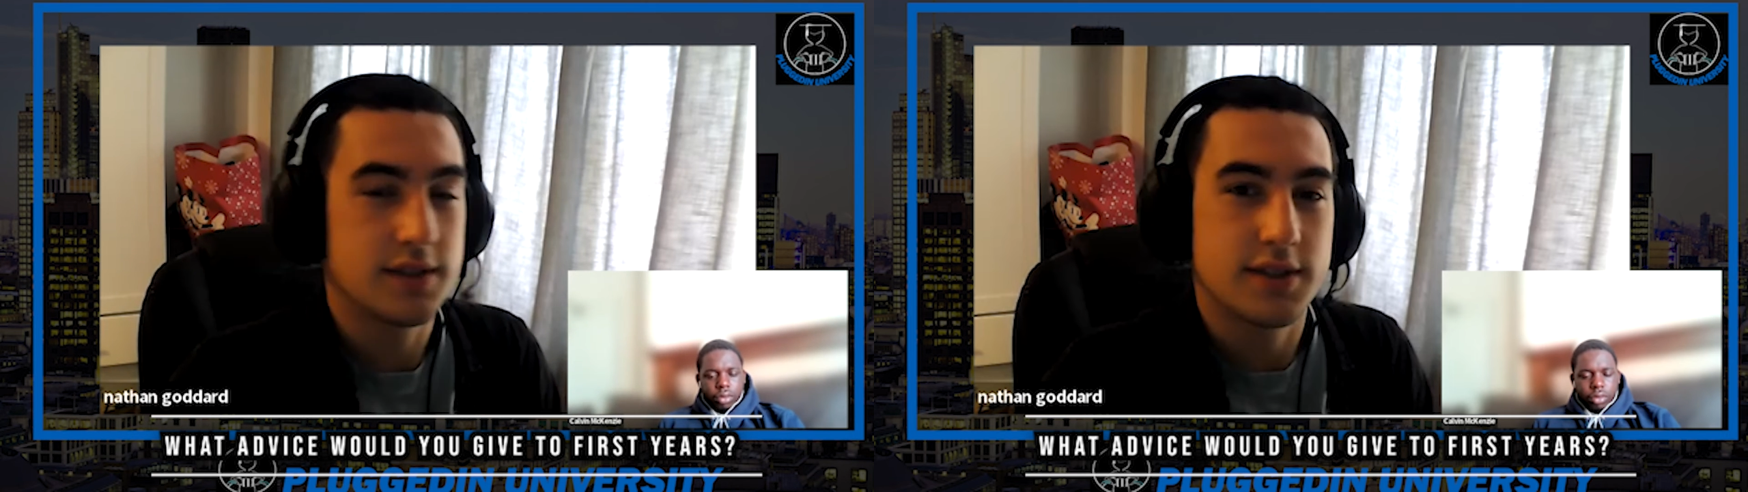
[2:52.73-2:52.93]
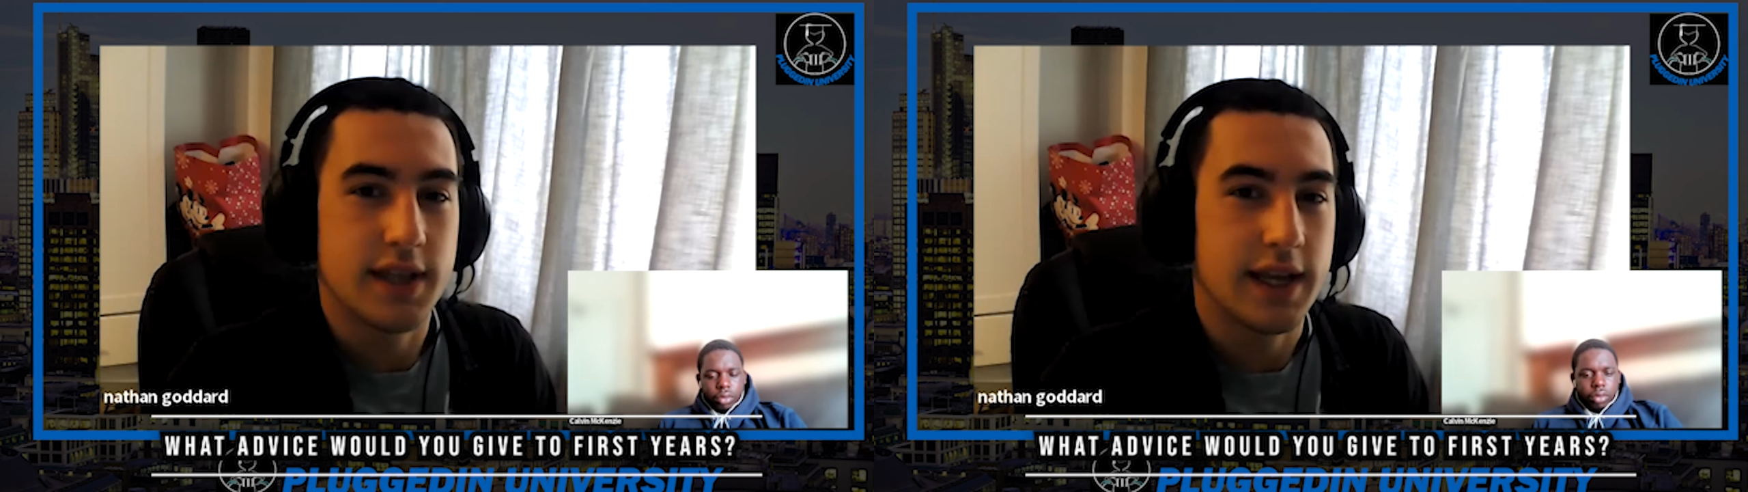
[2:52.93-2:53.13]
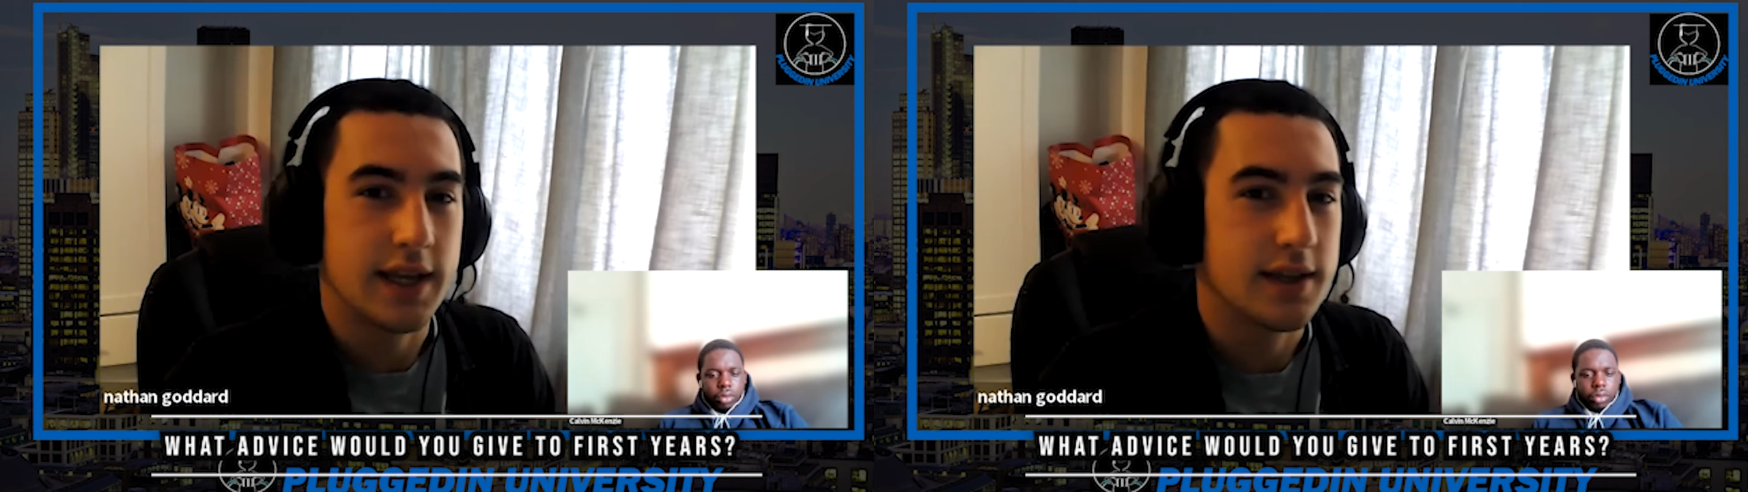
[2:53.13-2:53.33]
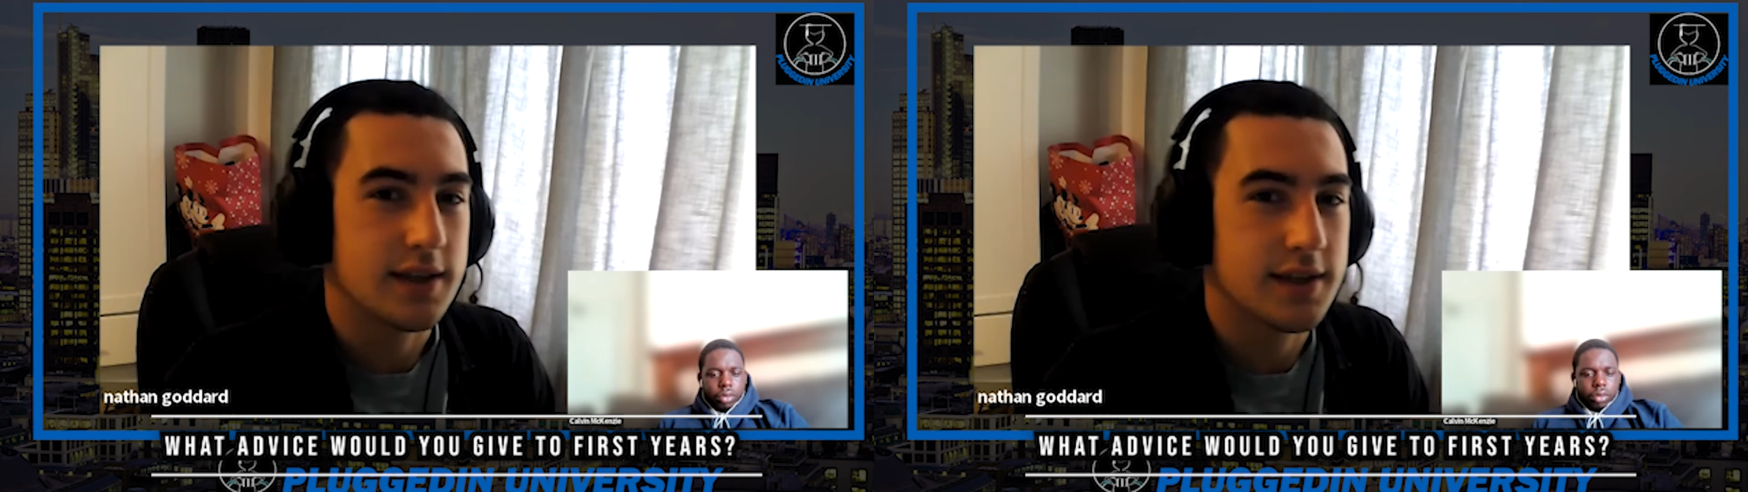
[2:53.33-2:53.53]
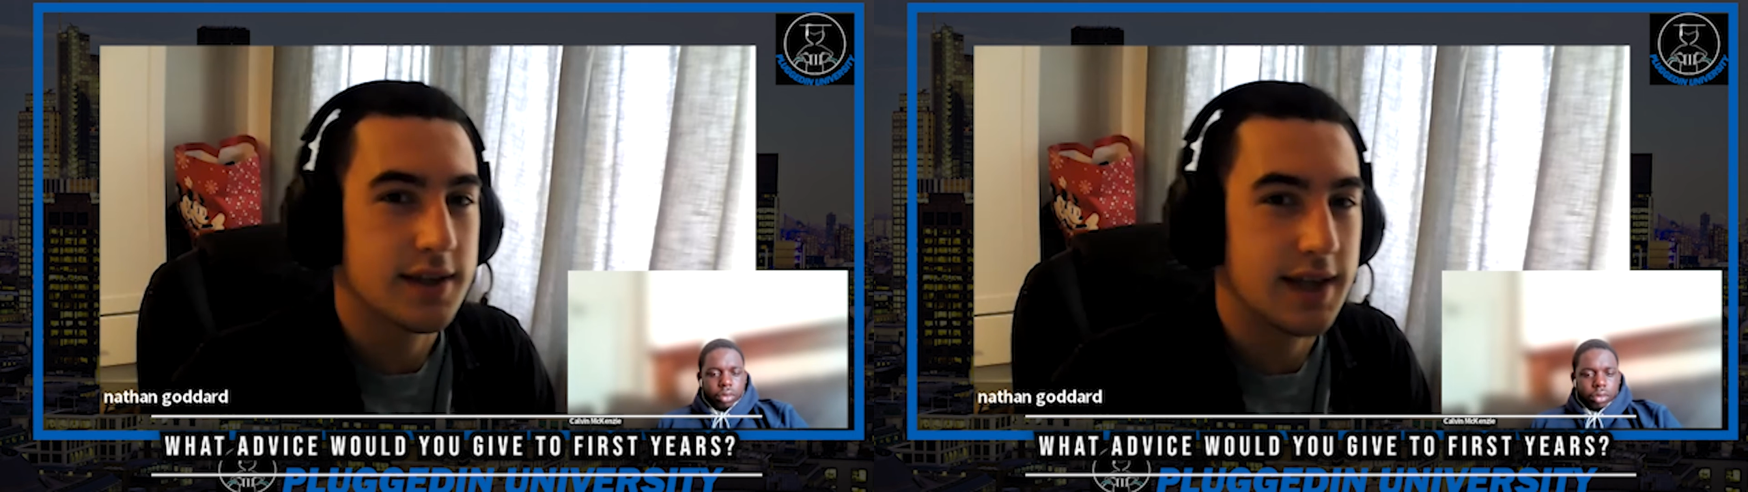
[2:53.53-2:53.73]
stay
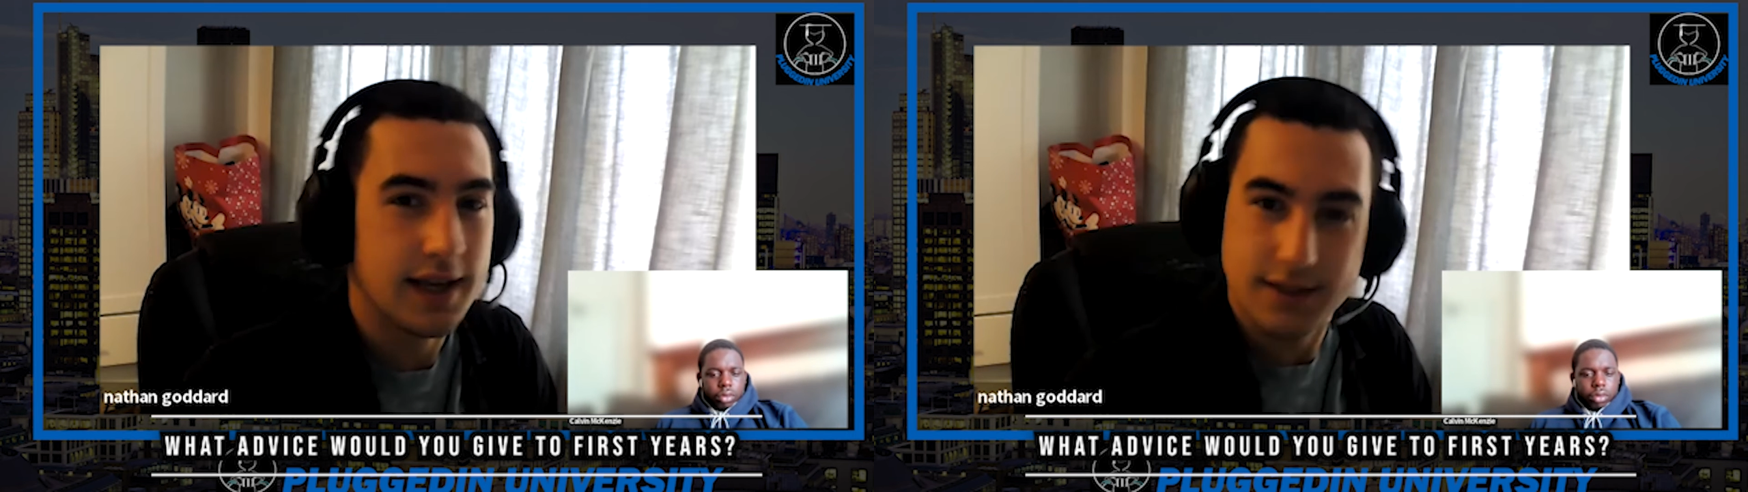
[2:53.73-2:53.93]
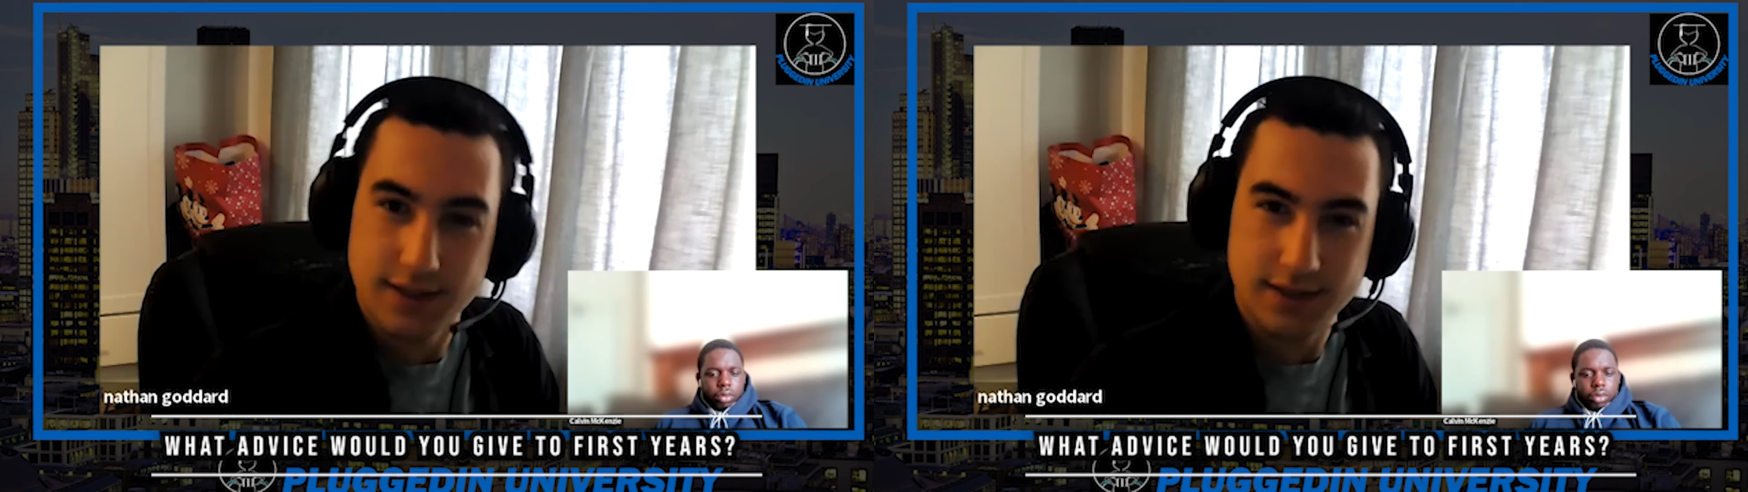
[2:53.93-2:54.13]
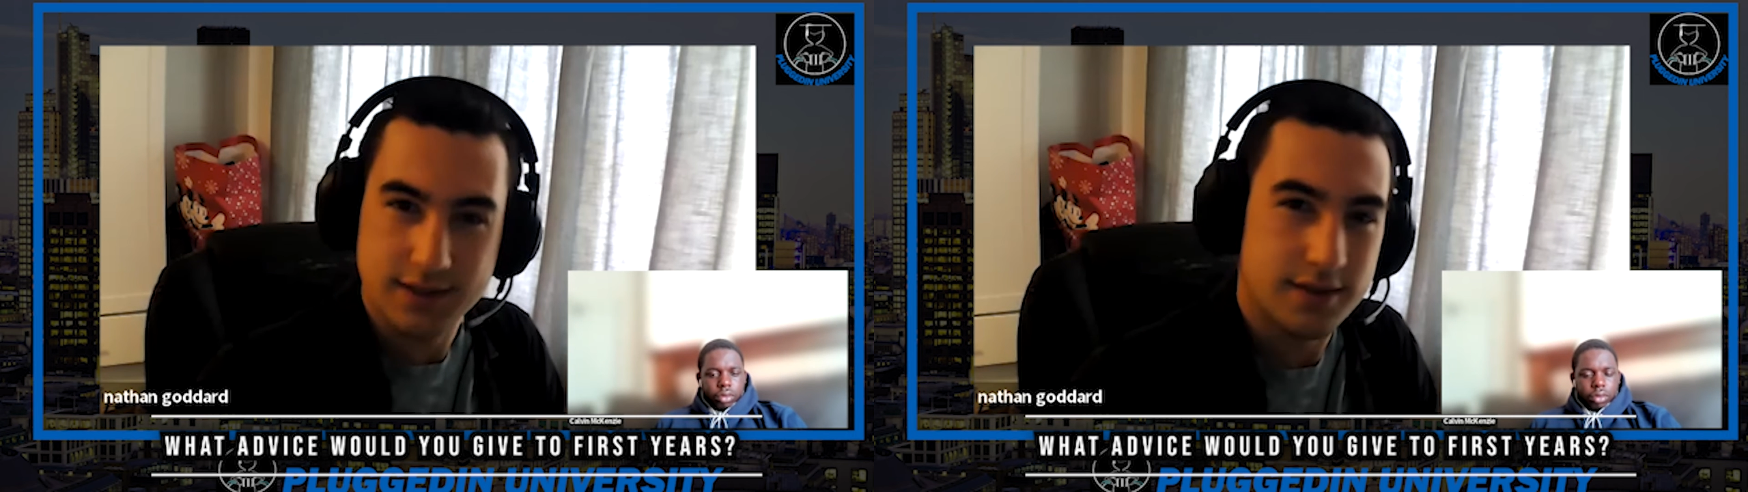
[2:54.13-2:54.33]
connected